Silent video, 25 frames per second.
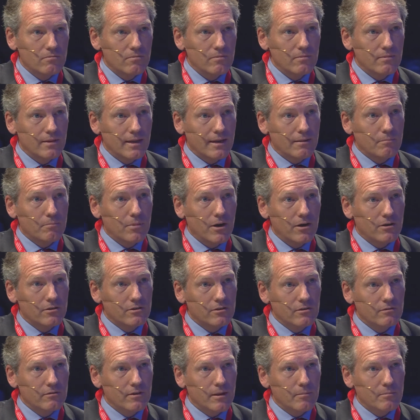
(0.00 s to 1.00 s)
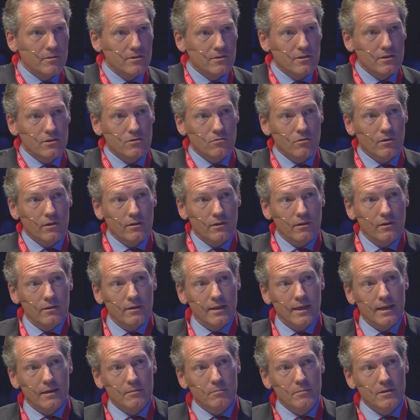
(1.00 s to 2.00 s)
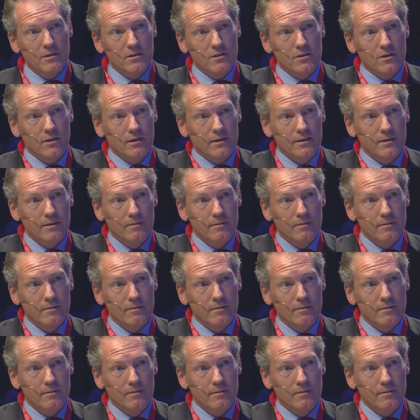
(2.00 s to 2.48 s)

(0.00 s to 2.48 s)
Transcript: that part of their business rather than the admin side.